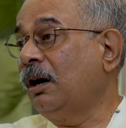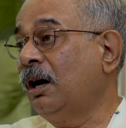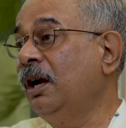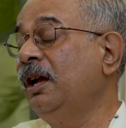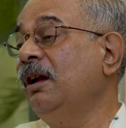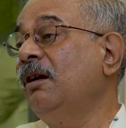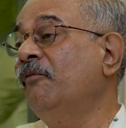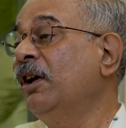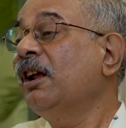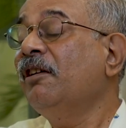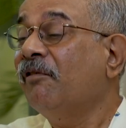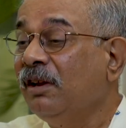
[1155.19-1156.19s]

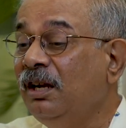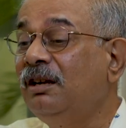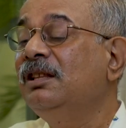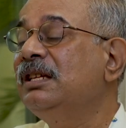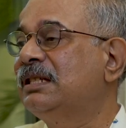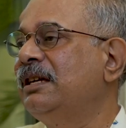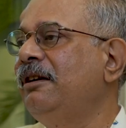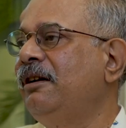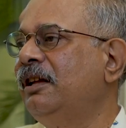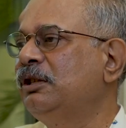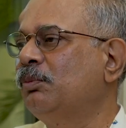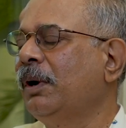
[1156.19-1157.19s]
When I read this
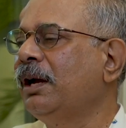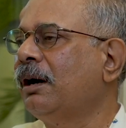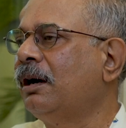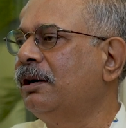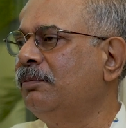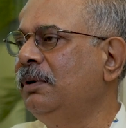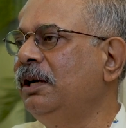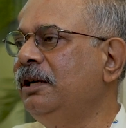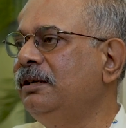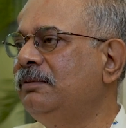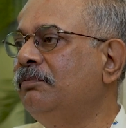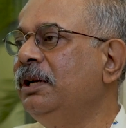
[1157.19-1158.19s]
sentence, my heart
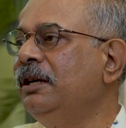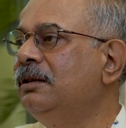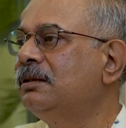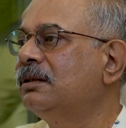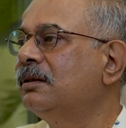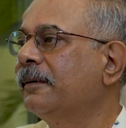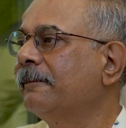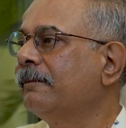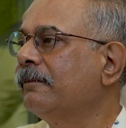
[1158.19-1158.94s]
bleeds.